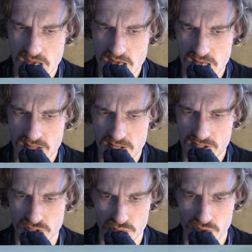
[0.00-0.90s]
And
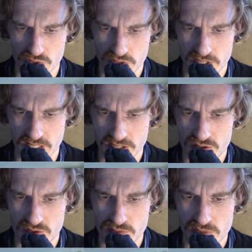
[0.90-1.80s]
as usual, an
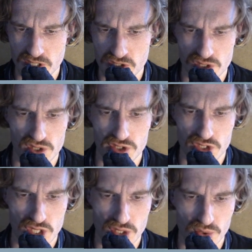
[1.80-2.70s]
extremely
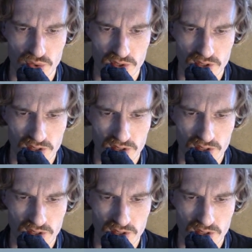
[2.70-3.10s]
slow